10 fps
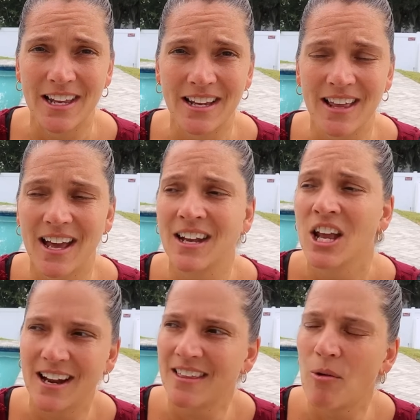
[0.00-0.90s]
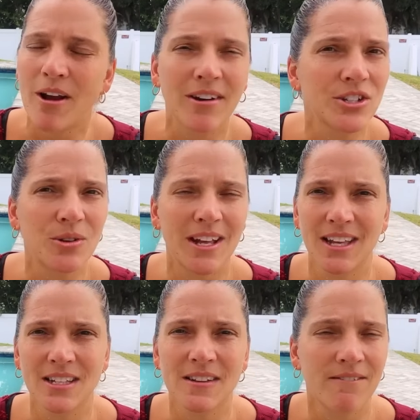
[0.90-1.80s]
Like that. And then I thought, why don't I do a
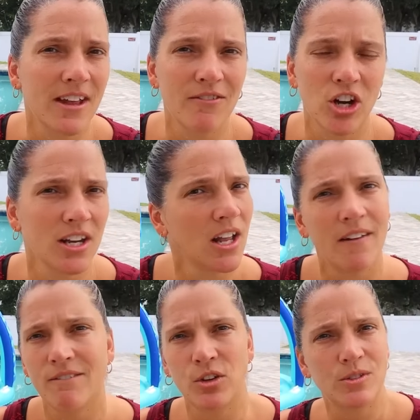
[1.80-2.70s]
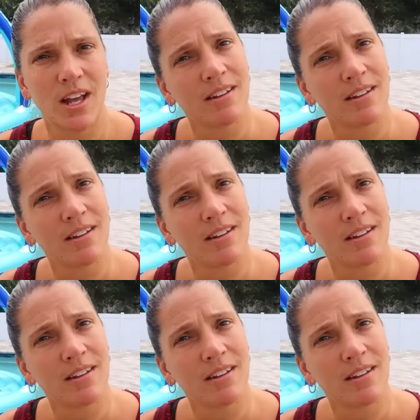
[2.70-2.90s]
kid's favorite food